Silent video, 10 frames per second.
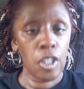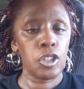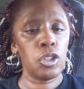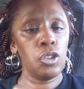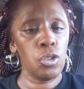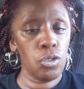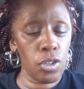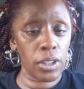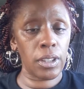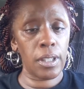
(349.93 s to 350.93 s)
Do you
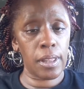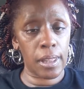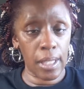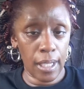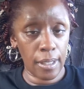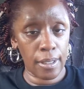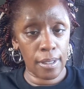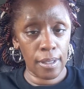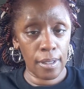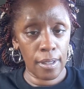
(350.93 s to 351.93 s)
really think
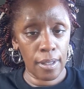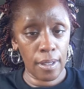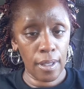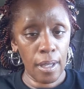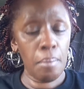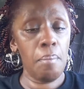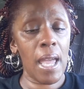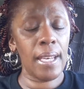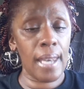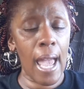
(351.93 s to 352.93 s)
men